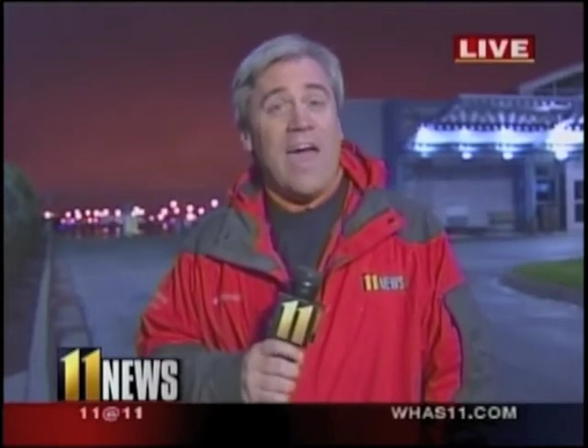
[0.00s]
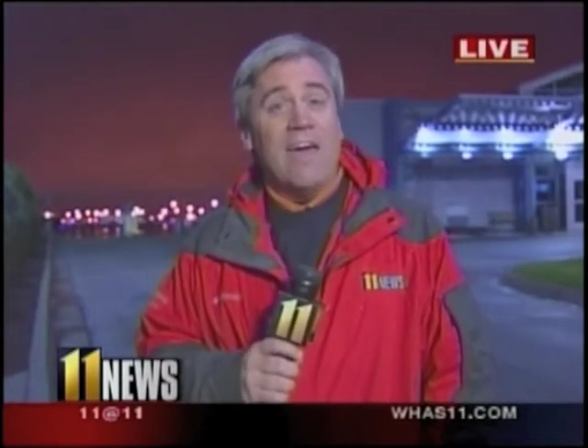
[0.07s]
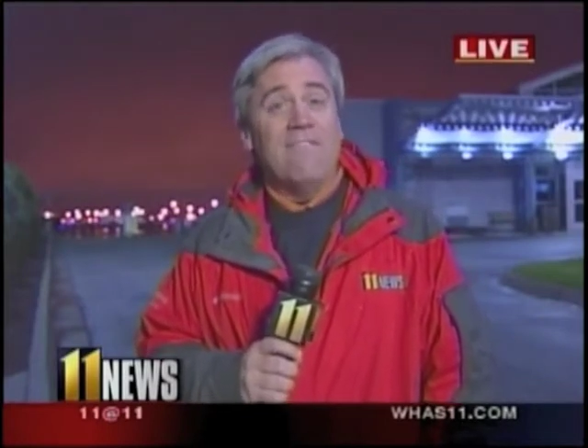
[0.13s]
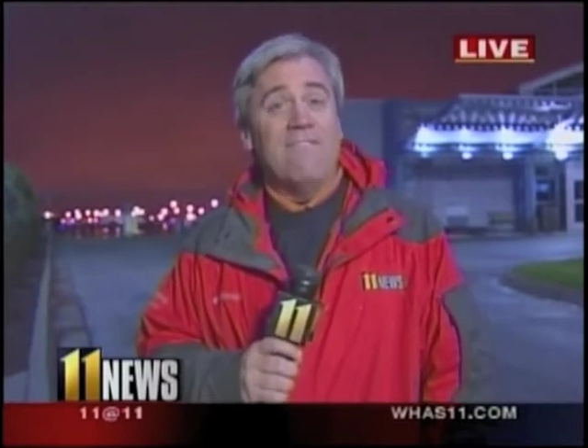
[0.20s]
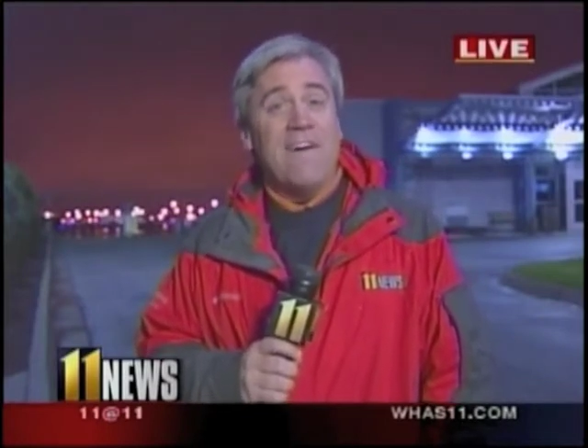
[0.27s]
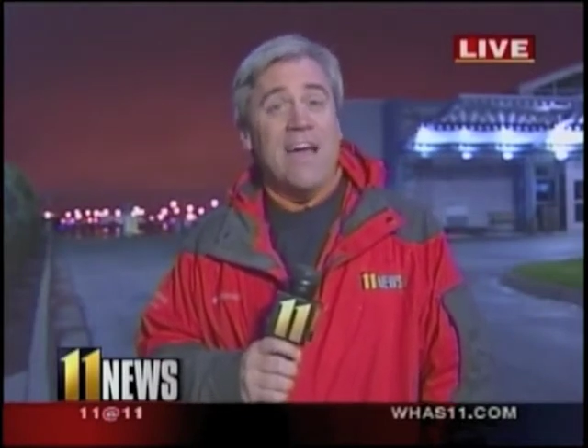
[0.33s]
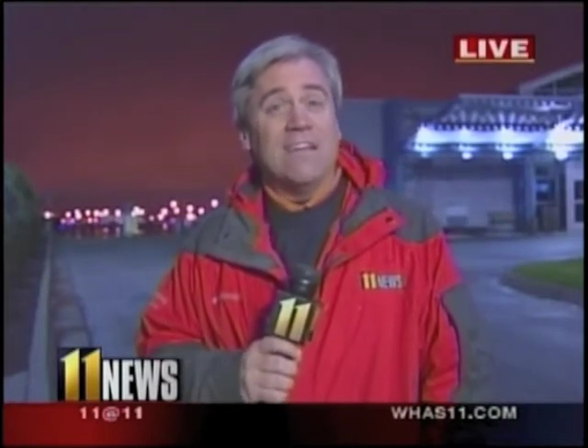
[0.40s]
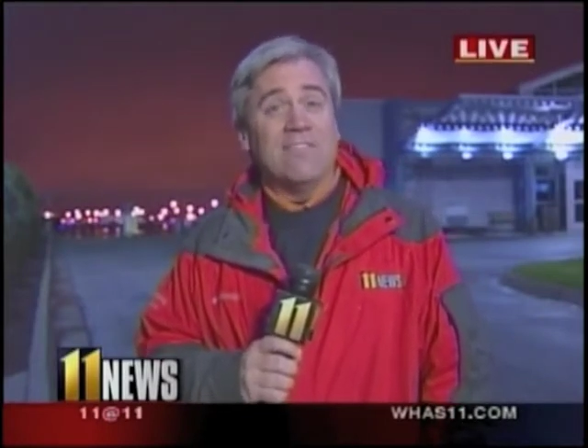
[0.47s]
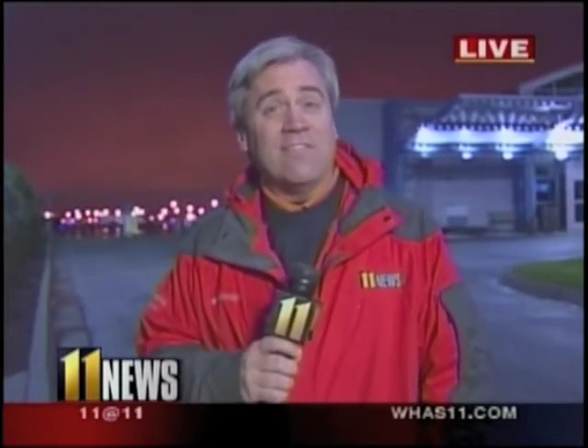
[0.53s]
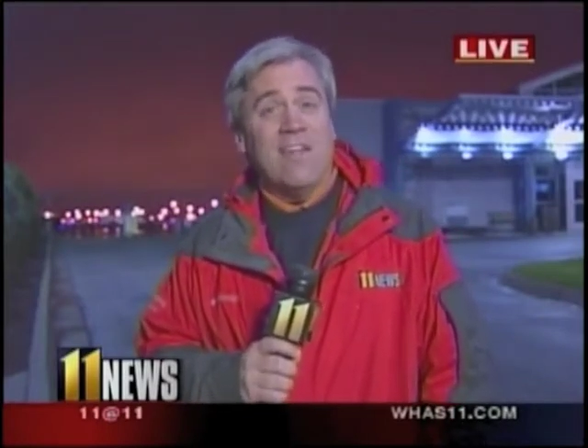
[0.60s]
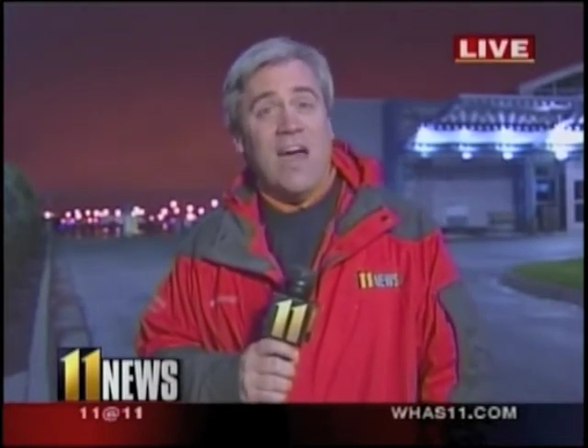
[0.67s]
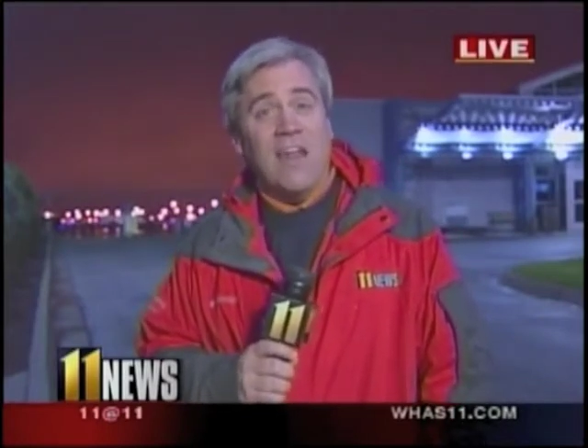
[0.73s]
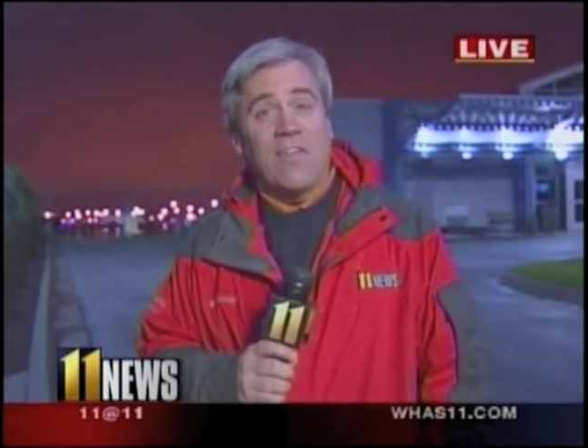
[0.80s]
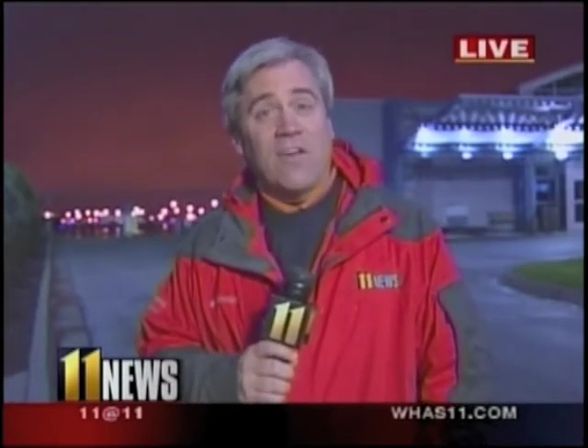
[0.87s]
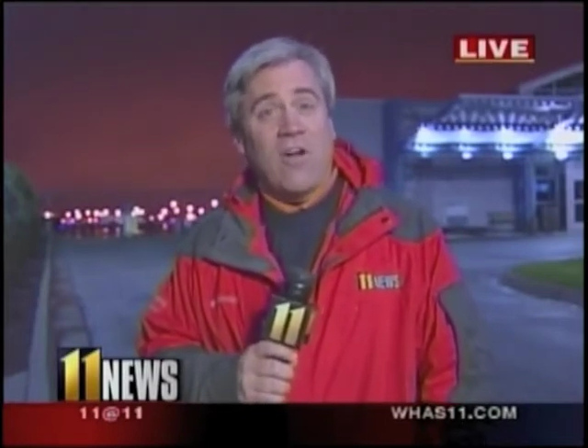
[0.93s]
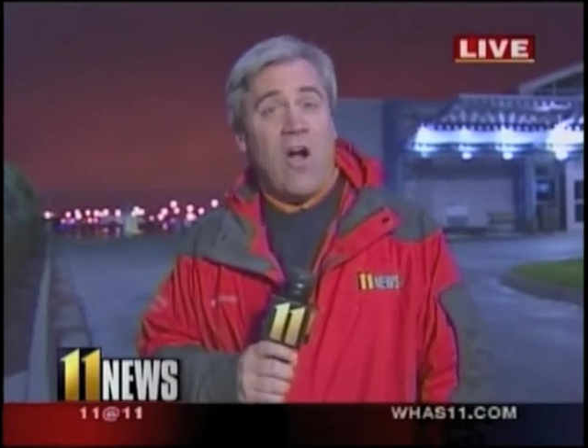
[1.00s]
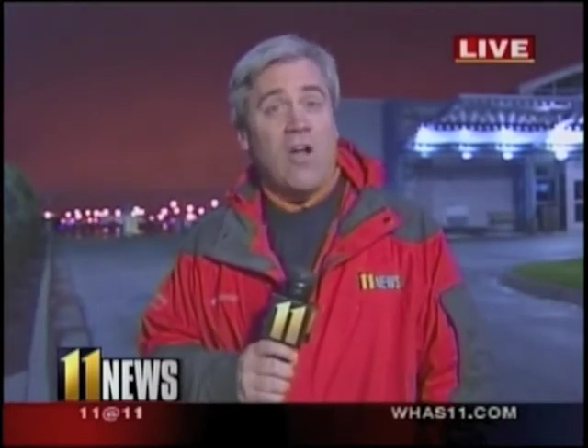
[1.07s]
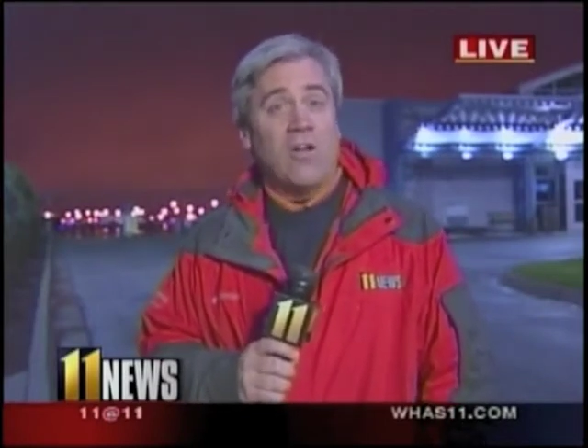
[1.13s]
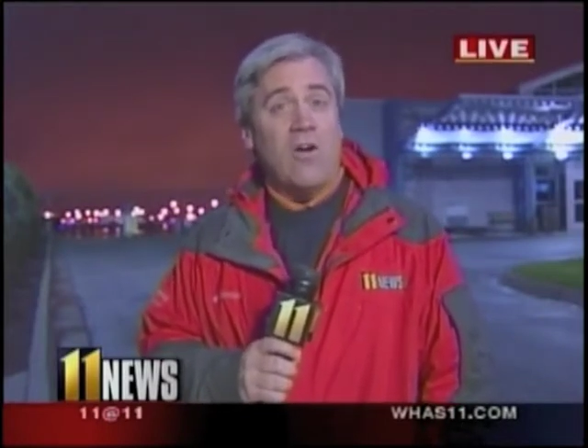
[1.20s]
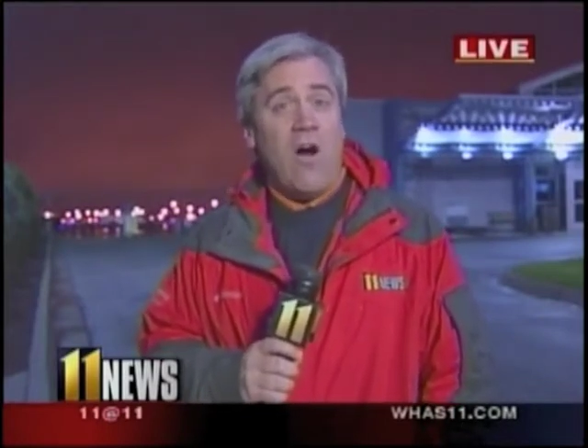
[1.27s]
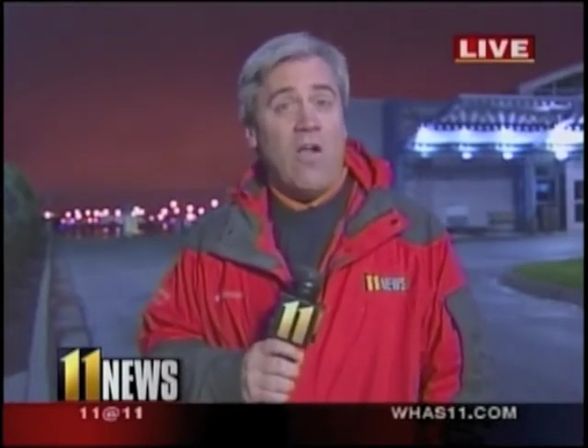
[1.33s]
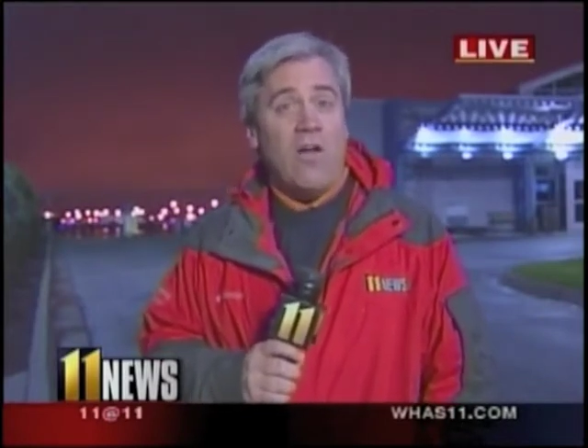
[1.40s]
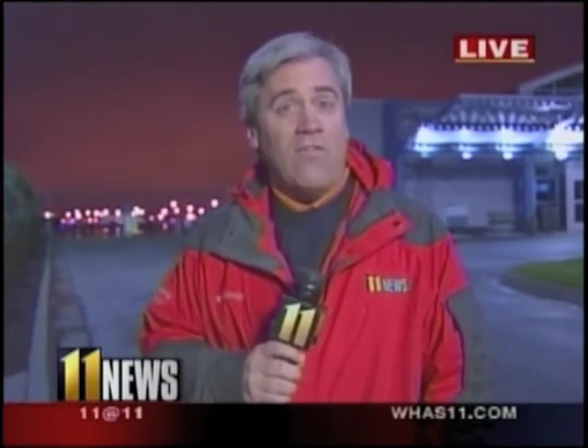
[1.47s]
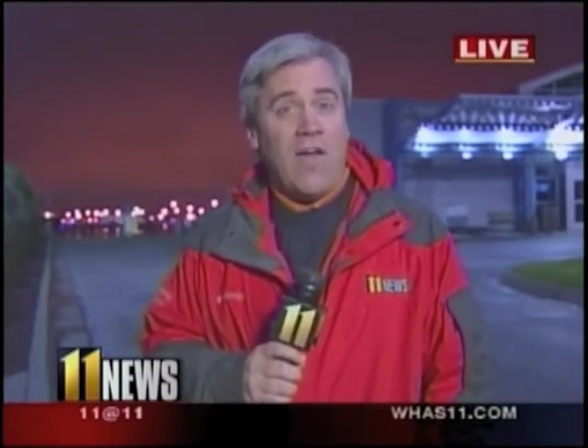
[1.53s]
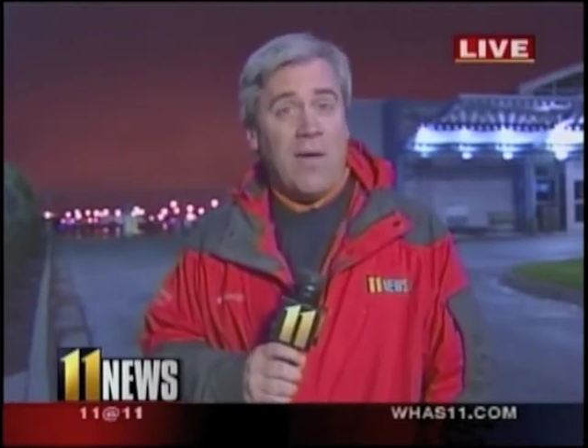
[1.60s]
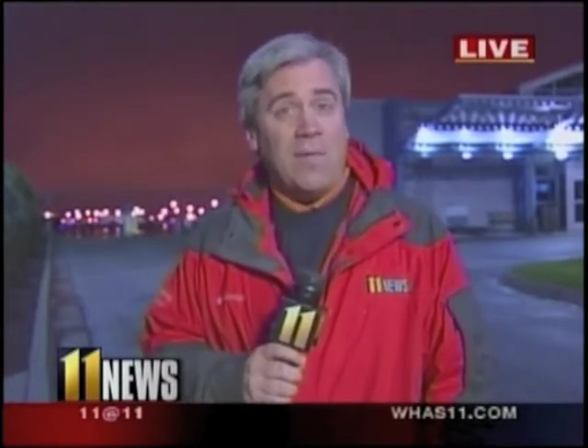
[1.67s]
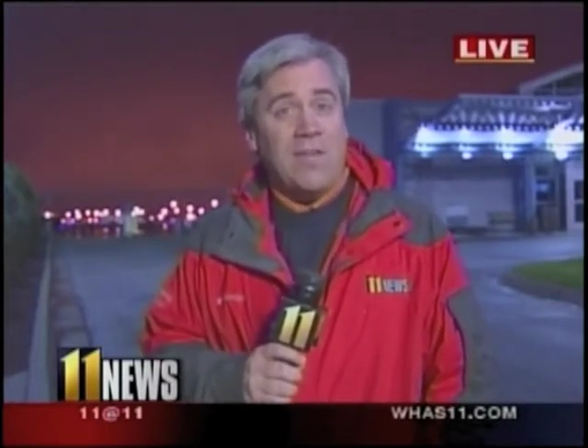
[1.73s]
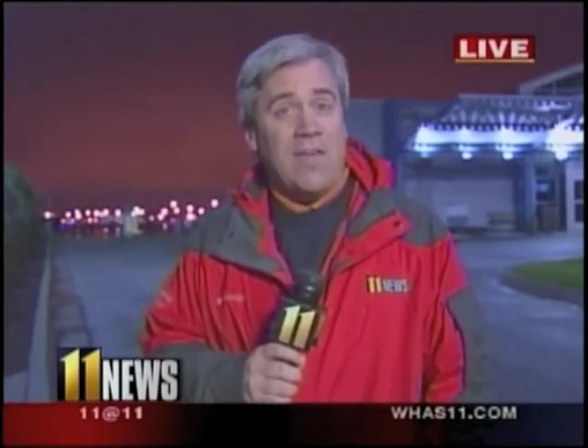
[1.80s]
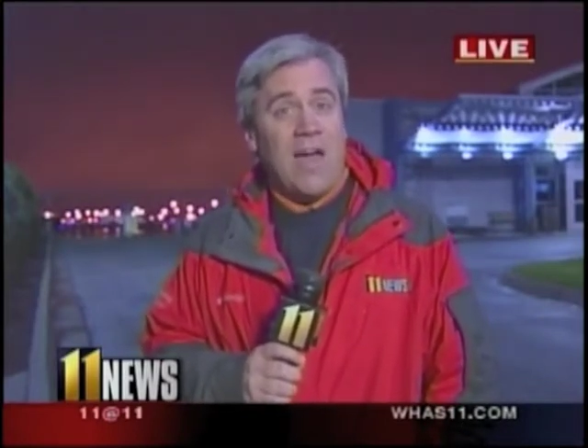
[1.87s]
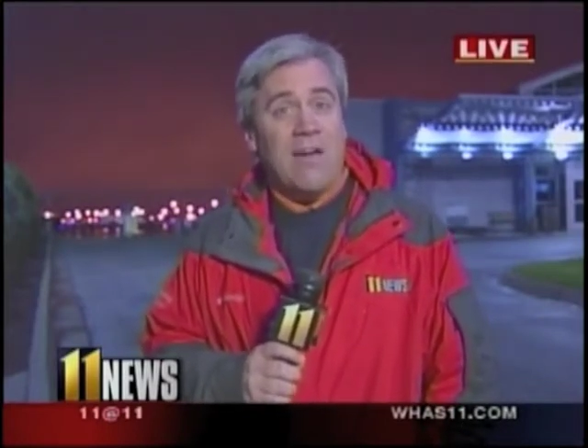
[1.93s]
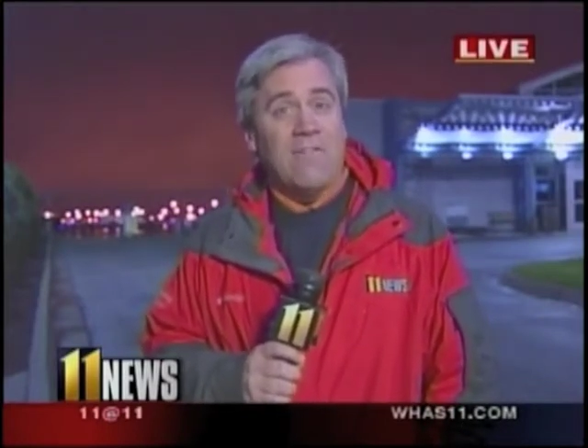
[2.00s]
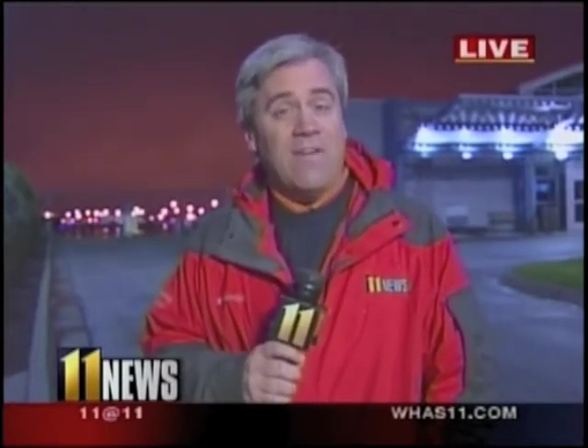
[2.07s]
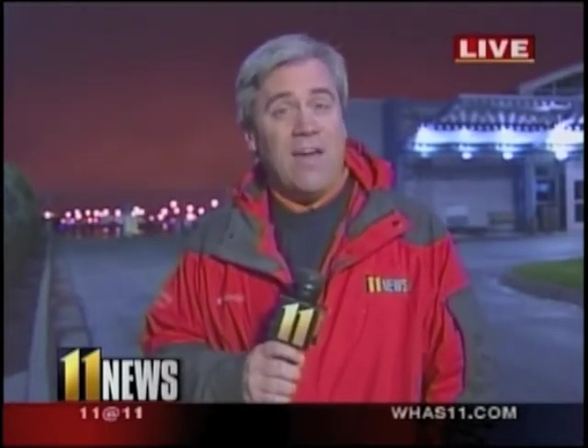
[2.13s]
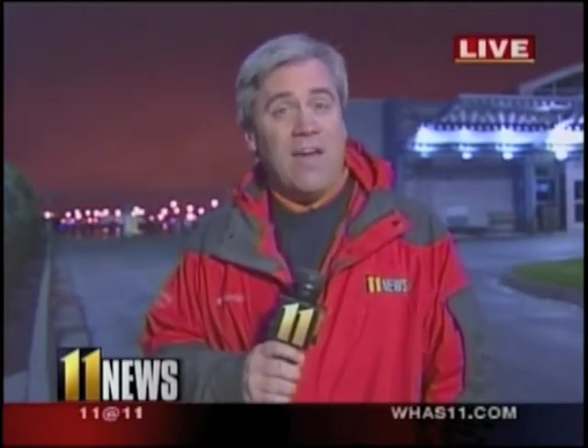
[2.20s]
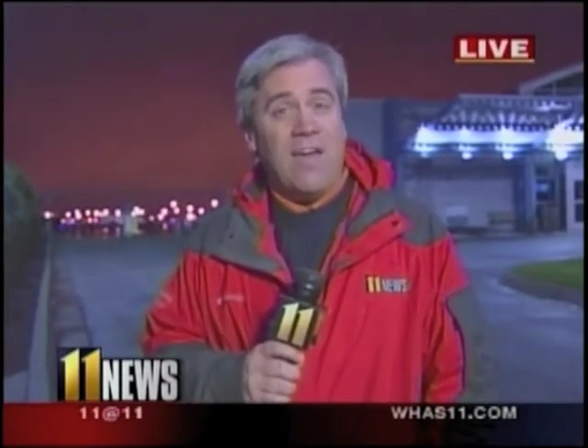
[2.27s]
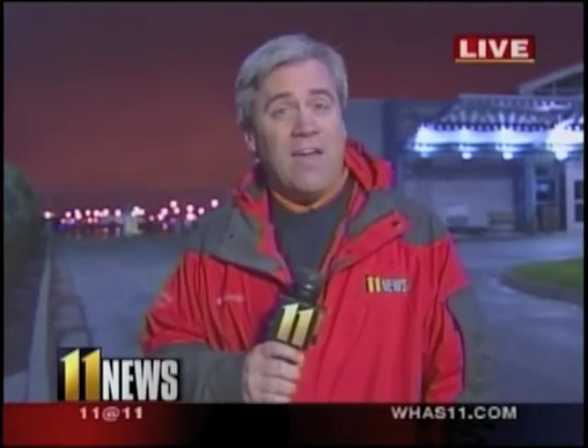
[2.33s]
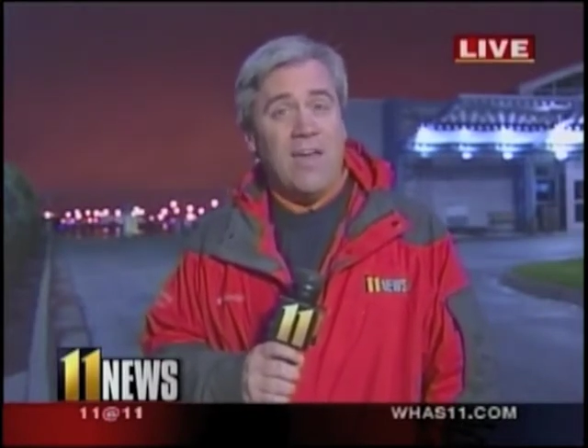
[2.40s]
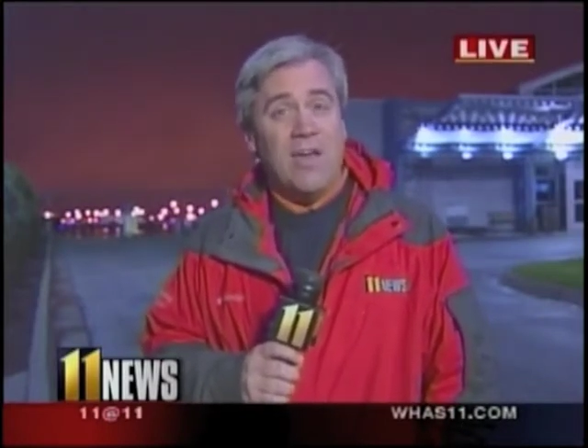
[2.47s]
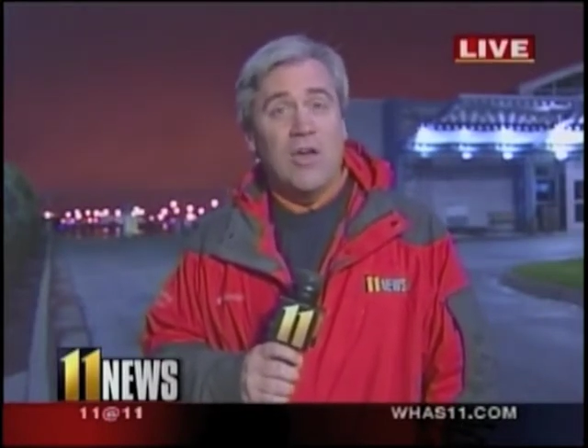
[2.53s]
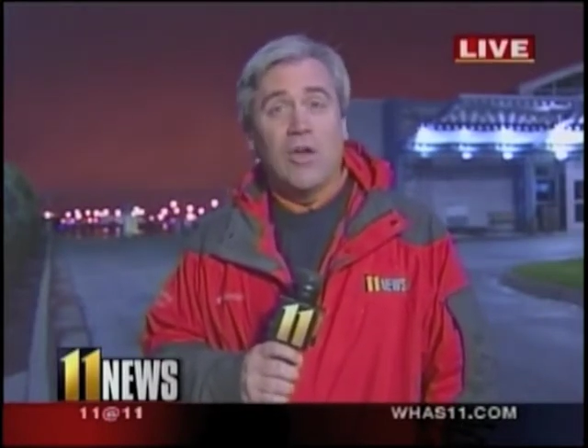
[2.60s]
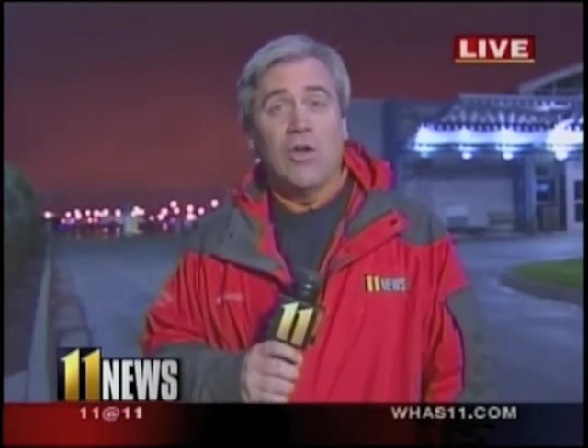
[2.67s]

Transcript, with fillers: And fans tonight at the Cardinal Hall of Fame and Cafe